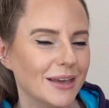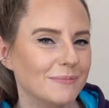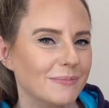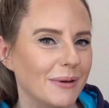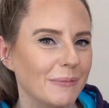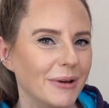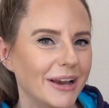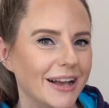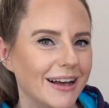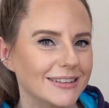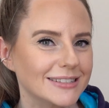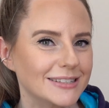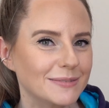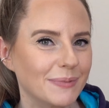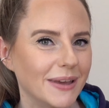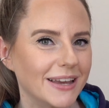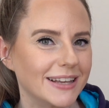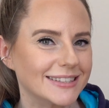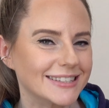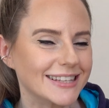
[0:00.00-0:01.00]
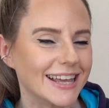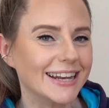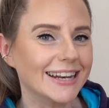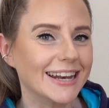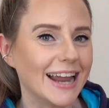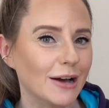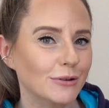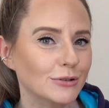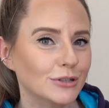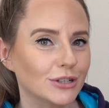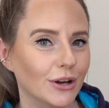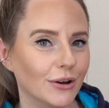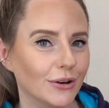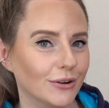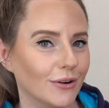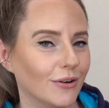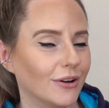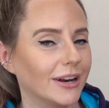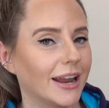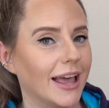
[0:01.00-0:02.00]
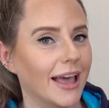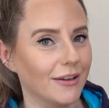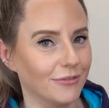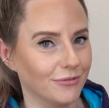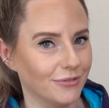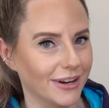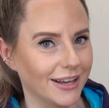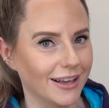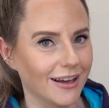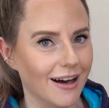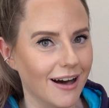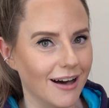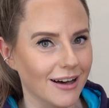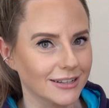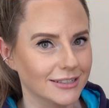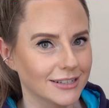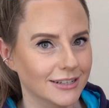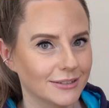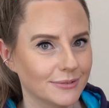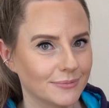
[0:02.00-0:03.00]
Memory card speeds are now shown on every card.